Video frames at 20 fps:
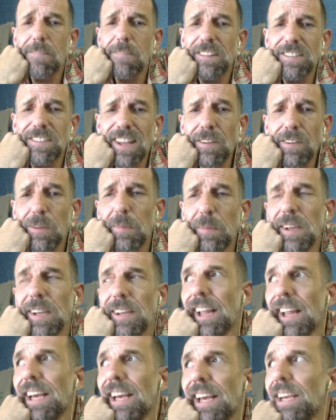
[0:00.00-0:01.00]
sounds to
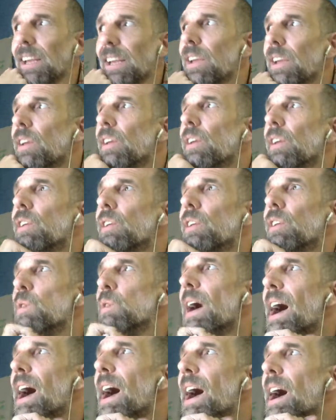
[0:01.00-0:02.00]
me like
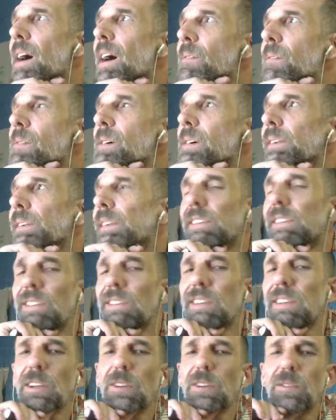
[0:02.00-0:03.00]
you have
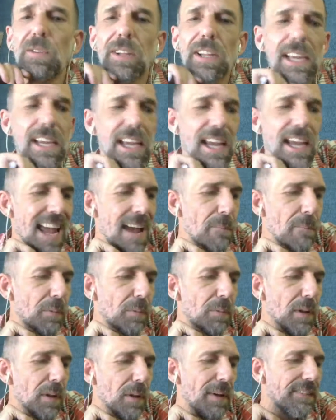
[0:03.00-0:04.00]
successfully
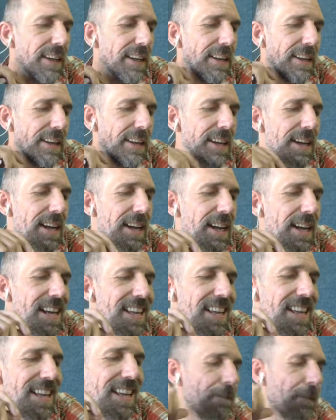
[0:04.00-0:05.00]
implemented
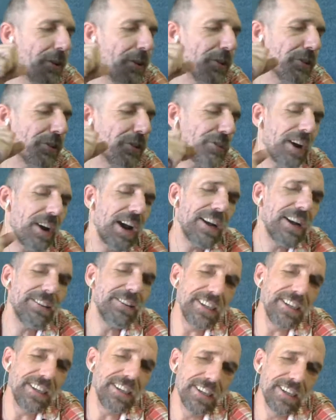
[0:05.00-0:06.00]
the default
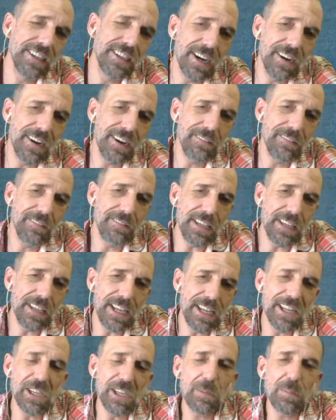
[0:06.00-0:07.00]
strategy of
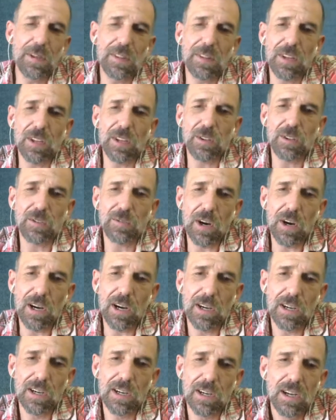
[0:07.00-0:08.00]
the ENTP thus
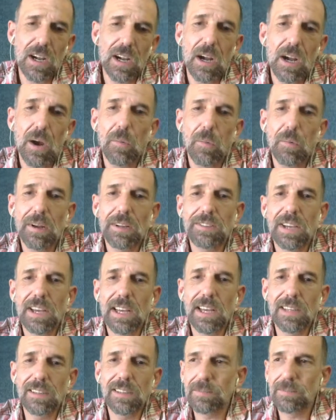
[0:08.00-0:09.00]
far, which
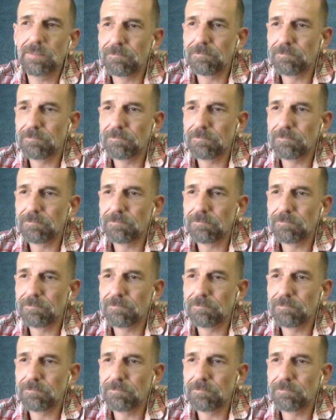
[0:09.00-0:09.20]
is